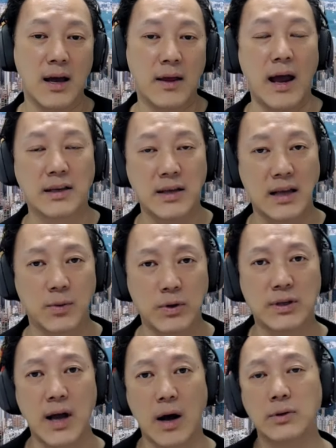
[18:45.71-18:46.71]
As, as a
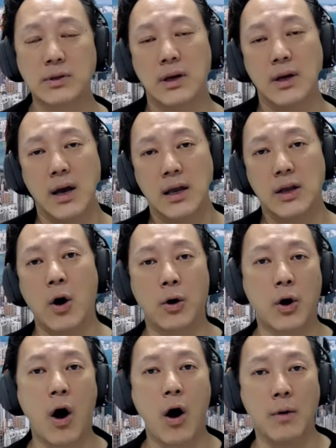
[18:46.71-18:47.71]
result, in
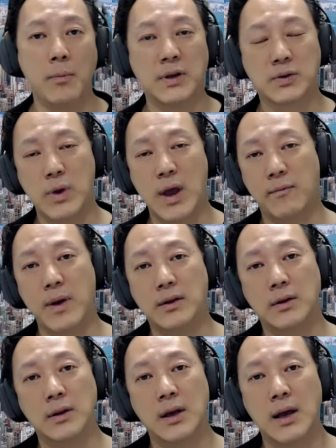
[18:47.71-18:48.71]
Hong Kong, because we have
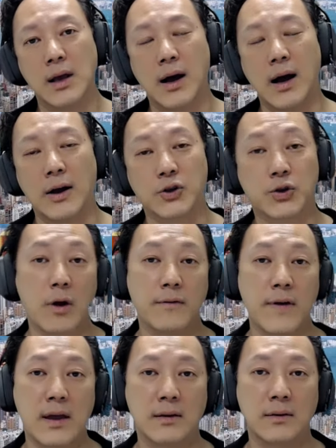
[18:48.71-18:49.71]
been uh,
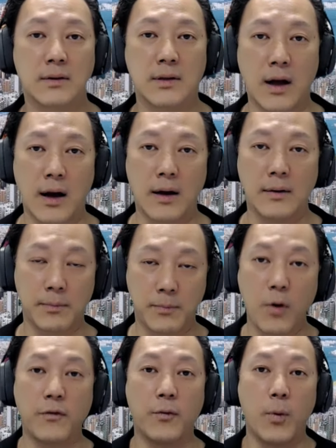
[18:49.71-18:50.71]
serving uh,
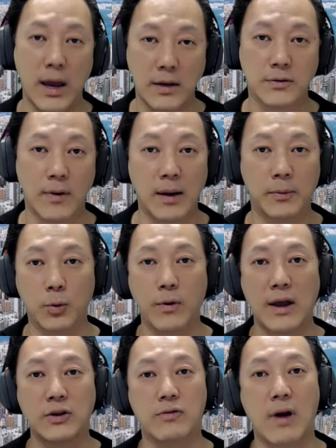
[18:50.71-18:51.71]
both ways, right,
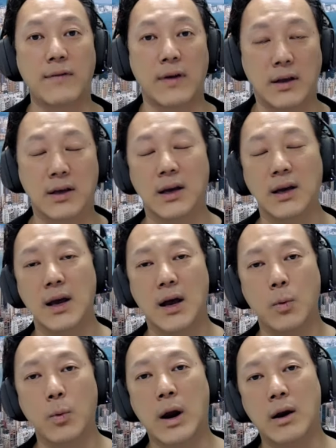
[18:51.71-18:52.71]
two-way traffic,
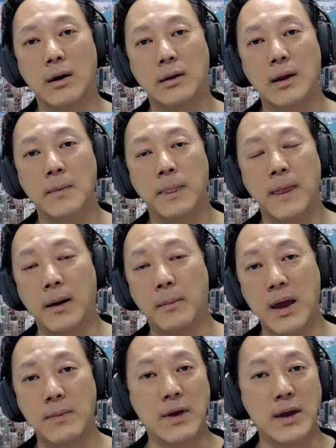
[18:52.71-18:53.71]
where uh,
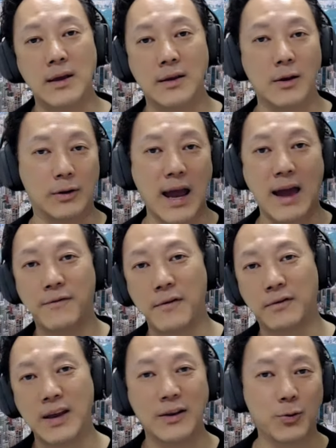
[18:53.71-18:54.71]
maybe you know 10,
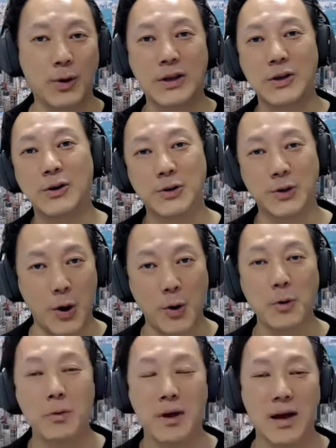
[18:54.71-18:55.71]
15, 20 years
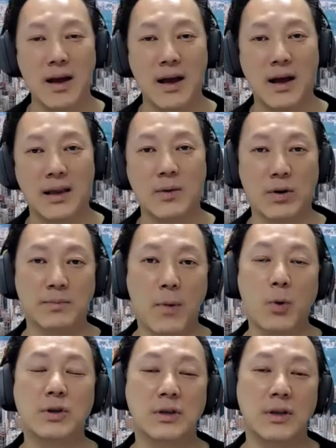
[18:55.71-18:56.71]
ago, it was
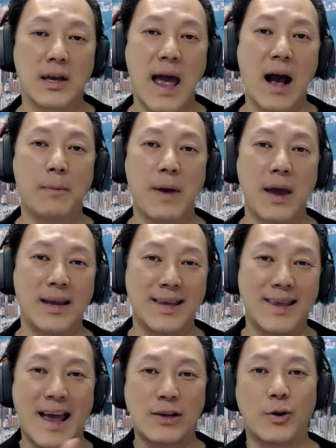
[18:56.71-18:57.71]
mostly helping
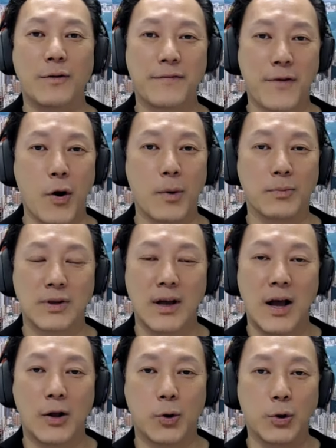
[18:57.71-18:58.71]
international firms
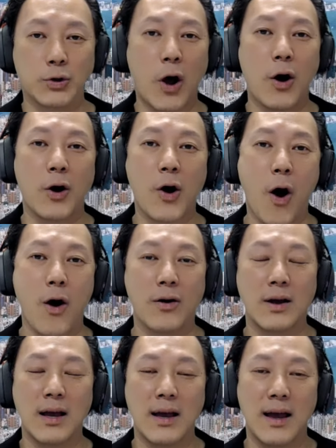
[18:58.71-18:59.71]
use Hong Kong